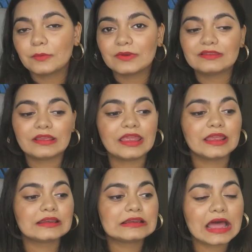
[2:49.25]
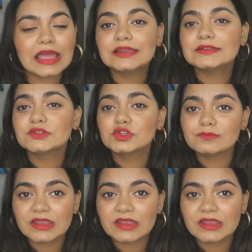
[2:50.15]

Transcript: I would say in light to